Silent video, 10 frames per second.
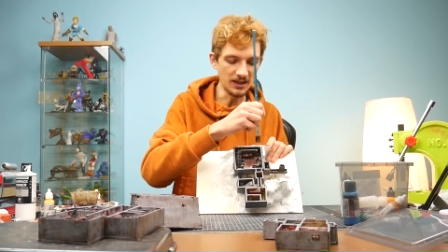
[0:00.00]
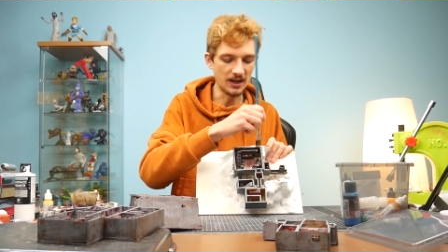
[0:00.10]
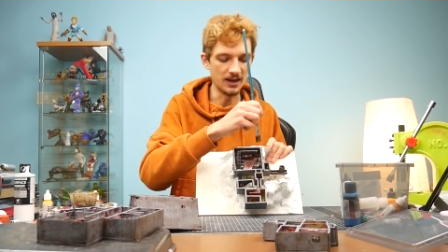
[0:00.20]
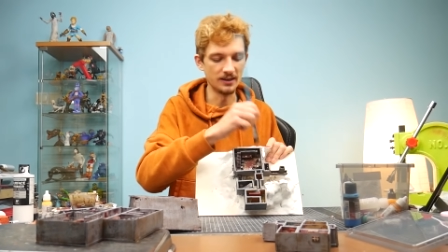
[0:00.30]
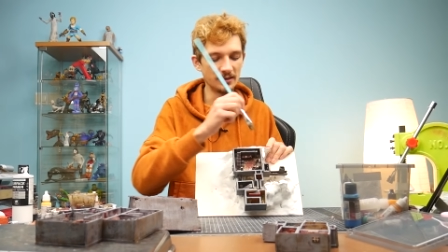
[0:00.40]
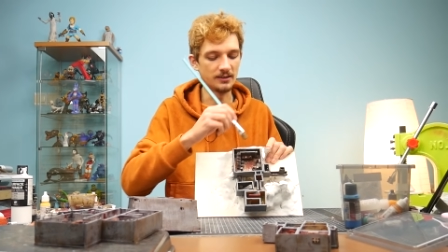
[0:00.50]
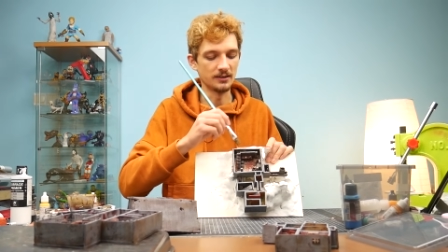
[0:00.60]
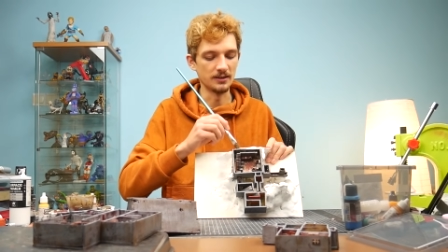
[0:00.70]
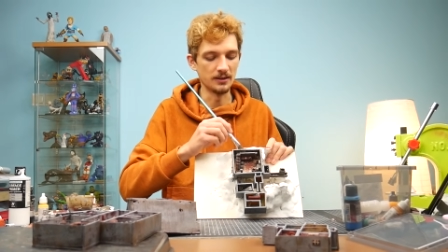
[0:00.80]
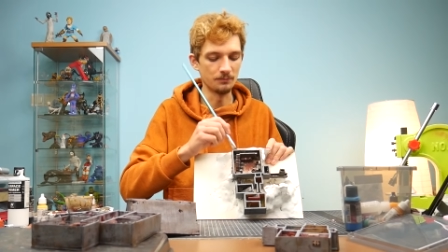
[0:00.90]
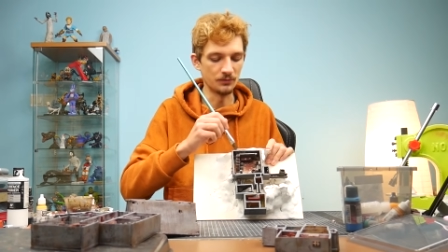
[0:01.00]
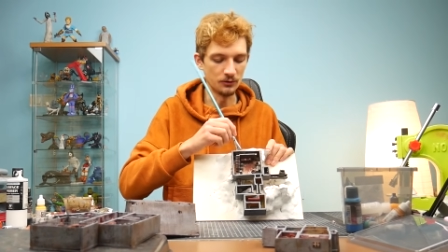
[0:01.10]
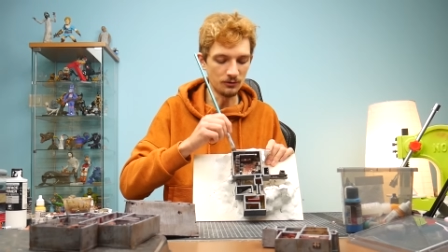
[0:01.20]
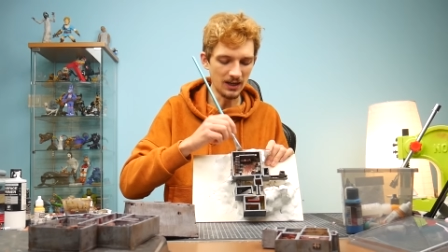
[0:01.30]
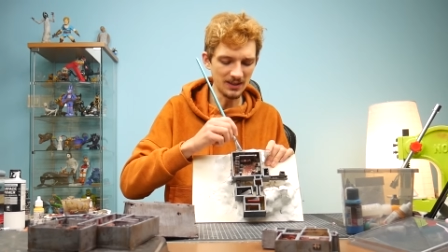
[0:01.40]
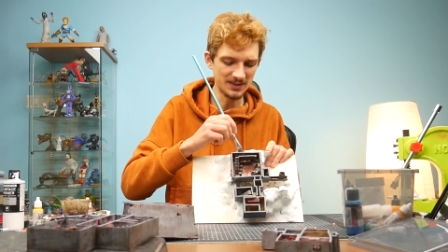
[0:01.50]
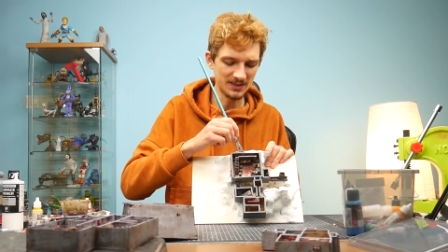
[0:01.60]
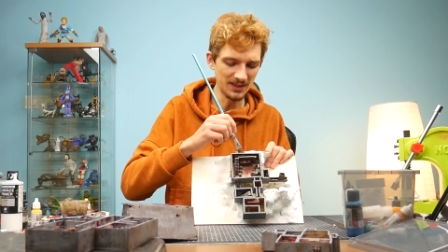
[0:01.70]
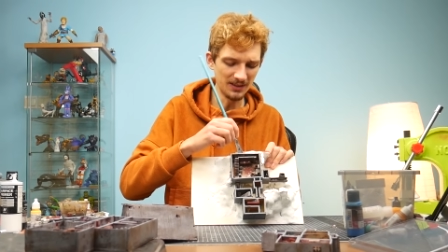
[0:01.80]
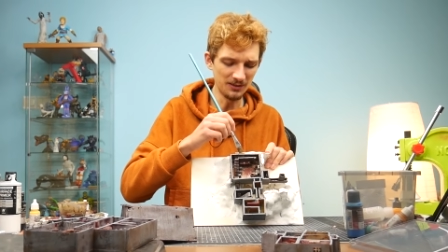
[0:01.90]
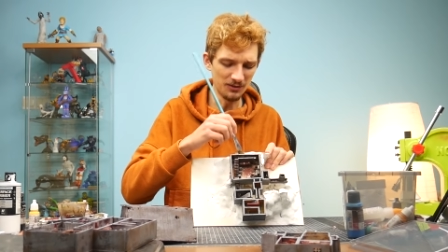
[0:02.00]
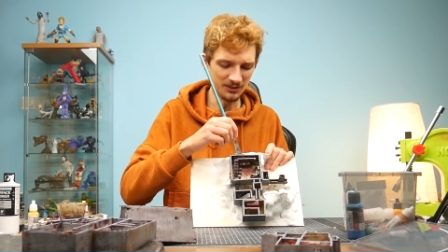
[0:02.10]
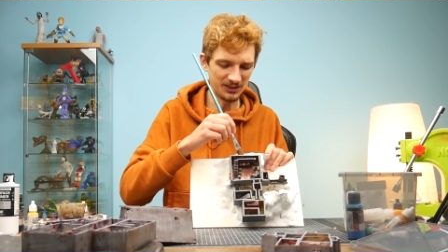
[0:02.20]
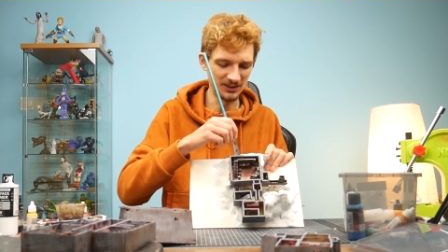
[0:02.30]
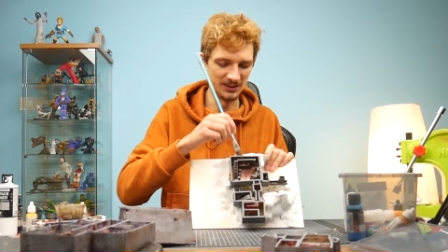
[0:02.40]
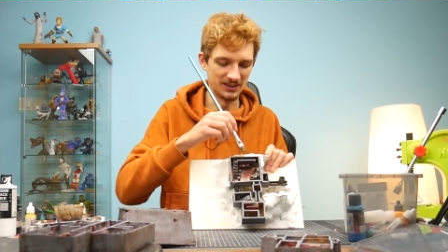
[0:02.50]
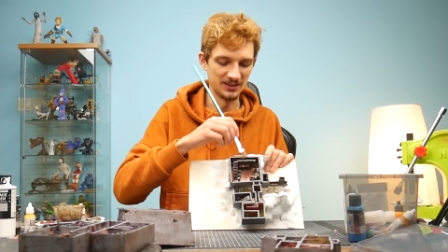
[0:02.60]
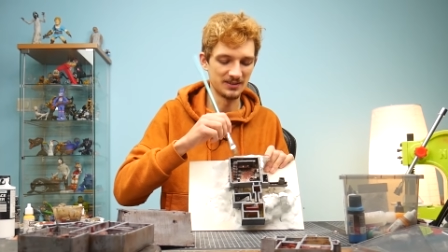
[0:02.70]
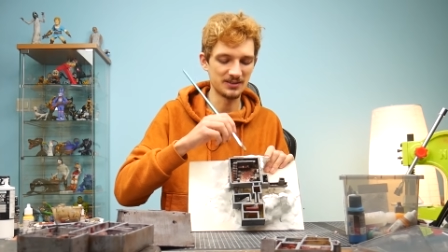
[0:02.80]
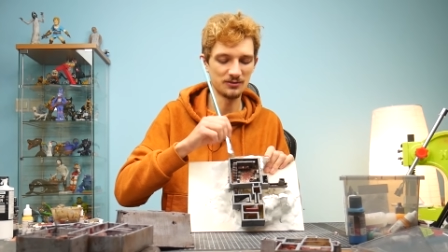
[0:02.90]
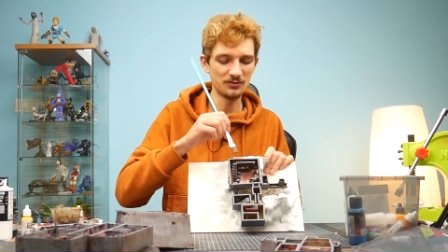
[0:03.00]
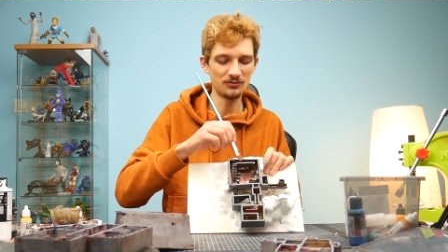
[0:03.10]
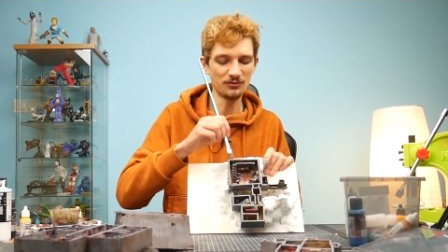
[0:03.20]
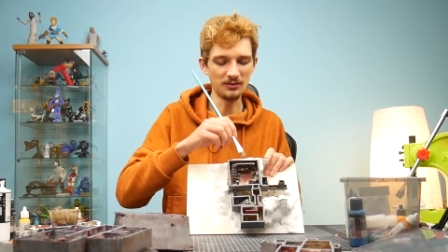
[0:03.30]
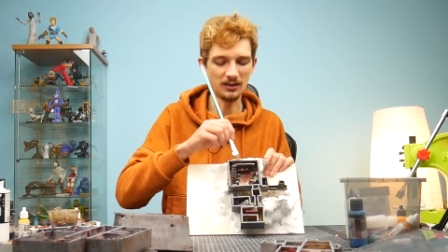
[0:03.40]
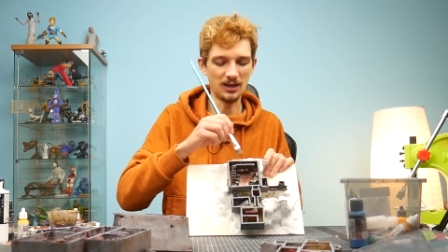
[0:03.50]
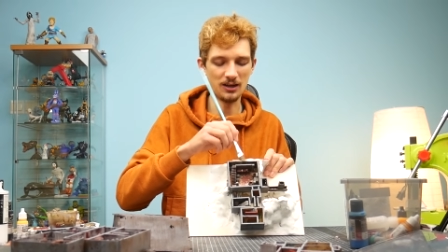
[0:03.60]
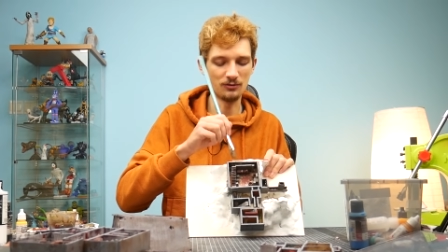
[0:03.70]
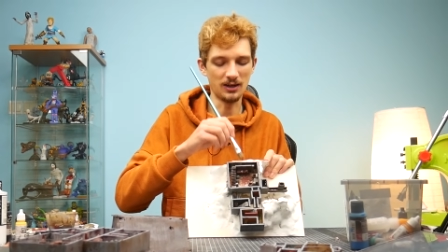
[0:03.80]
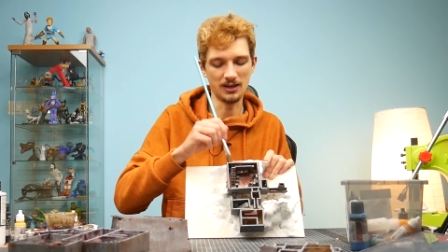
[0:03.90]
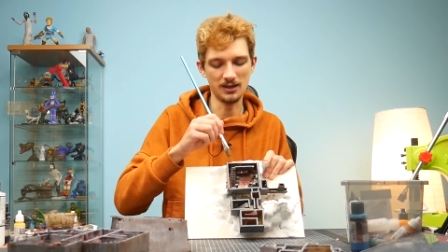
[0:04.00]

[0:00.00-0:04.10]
and um, you guys saying Lorchik. So for now, I